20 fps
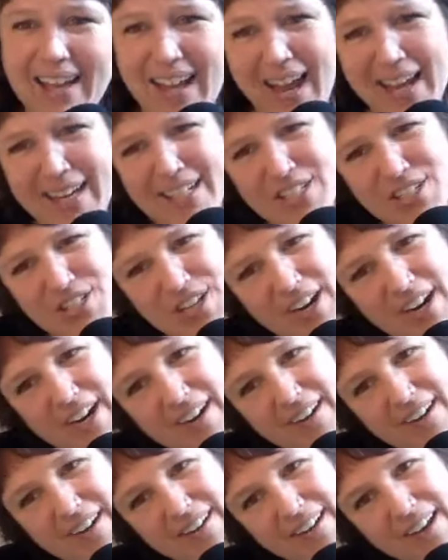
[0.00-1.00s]
kind of
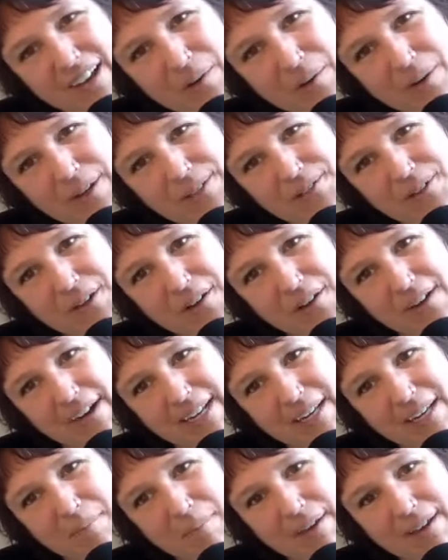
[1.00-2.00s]
shared a queer joy
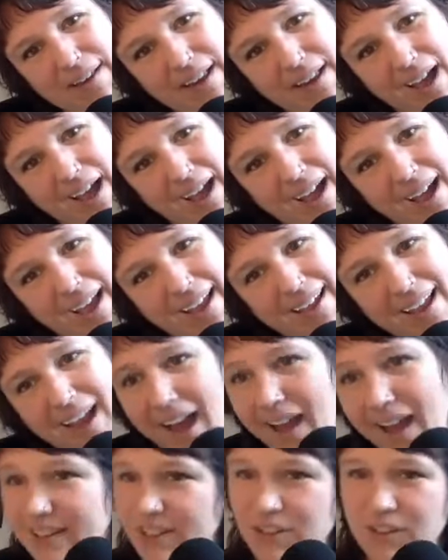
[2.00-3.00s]
already, but I,
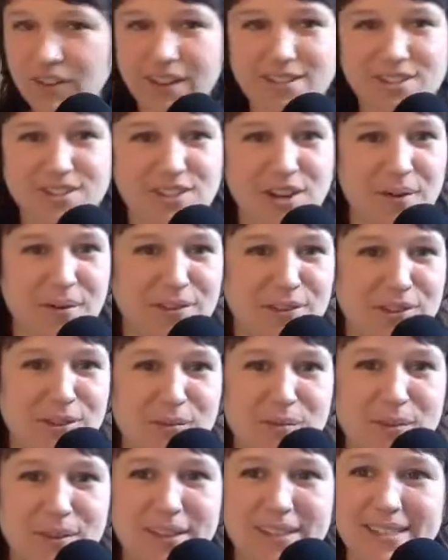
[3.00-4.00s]
you know, let's start with
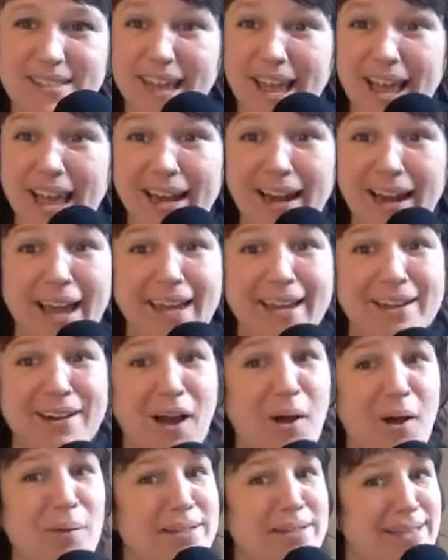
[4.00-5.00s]
you, Melissa. And I can
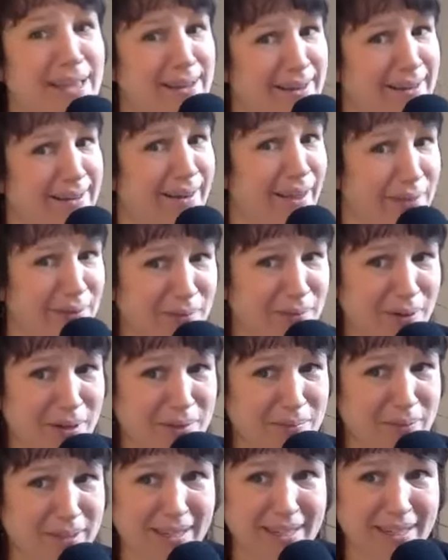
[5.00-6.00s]
always add another
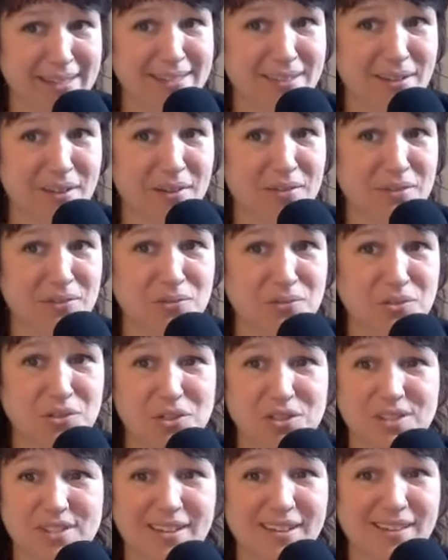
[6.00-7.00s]
one because
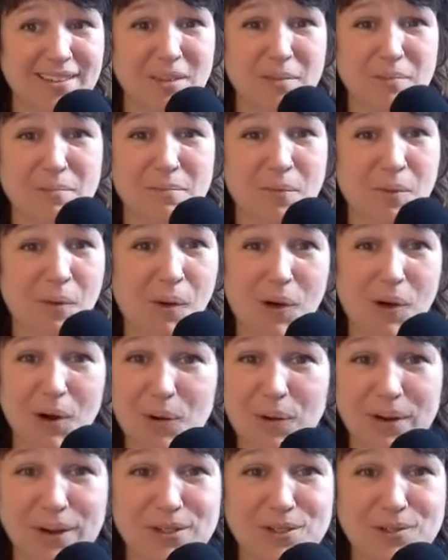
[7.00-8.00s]
just the more
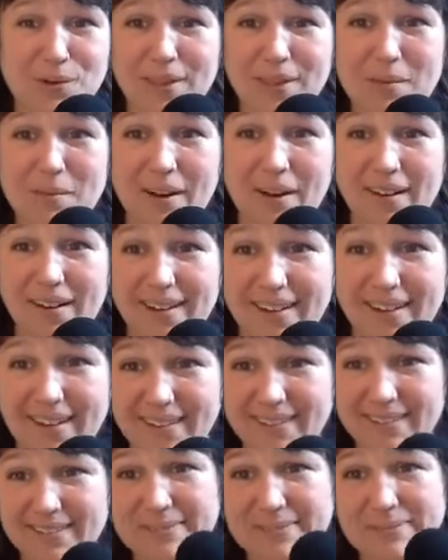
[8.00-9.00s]
queer joy, the
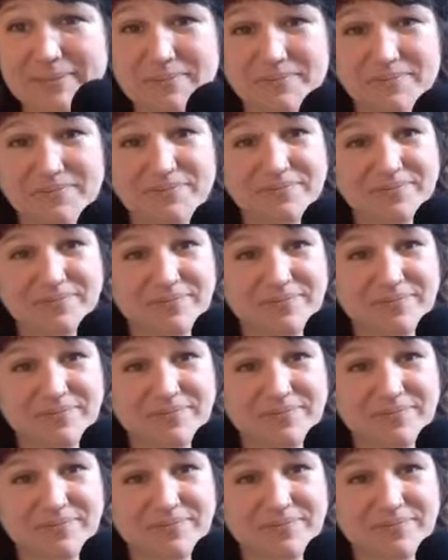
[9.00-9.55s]
merrier. I